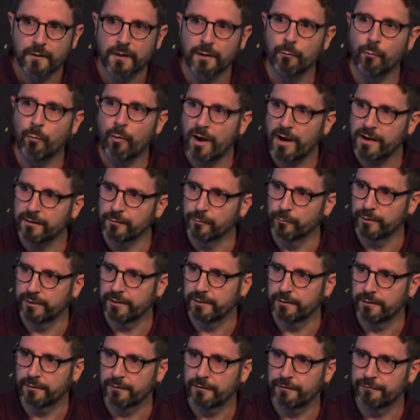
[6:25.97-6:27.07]
Why are we
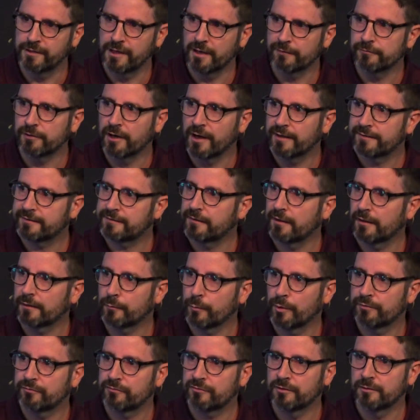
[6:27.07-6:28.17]
here? Have you ever asked that
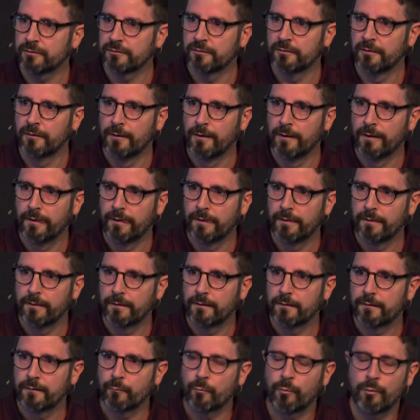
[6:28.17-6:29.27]
question?
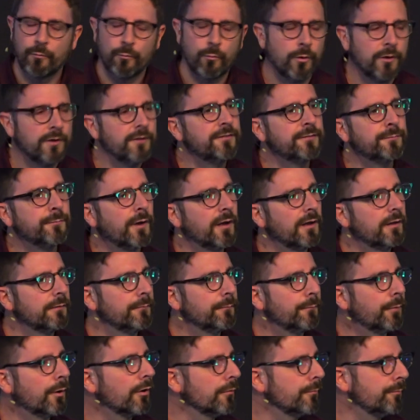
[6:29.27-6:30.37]
What, what is my
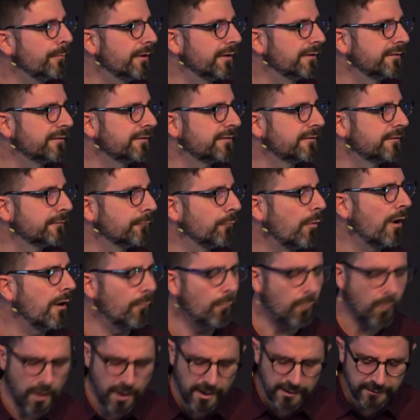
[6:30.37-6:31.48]
purpose? Why,
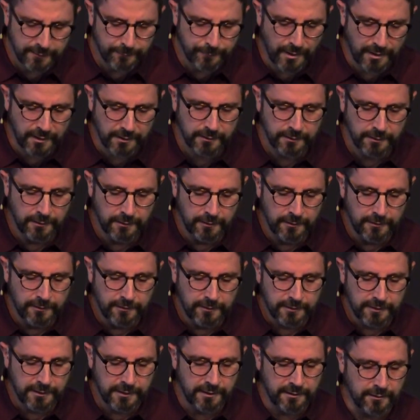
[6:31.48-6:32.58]
why am I
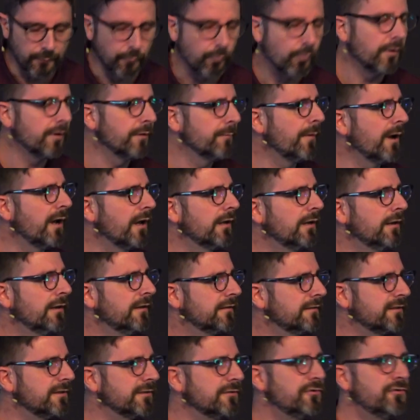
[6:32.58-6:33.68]
here? What am I
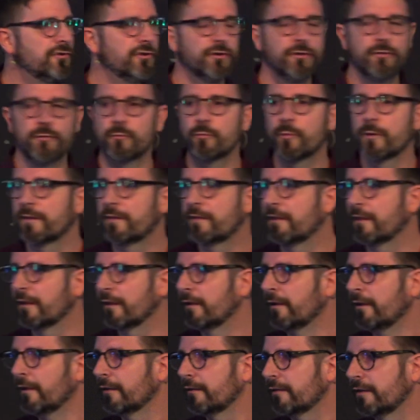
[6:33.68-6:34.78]
to do with
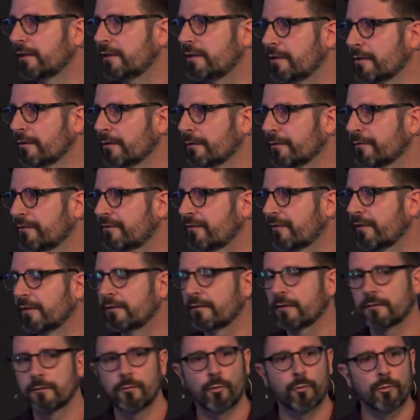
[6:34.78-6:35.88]
the, the years that
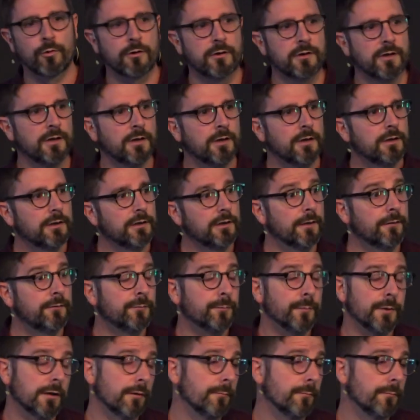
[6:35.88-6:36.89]
the Lord gives me?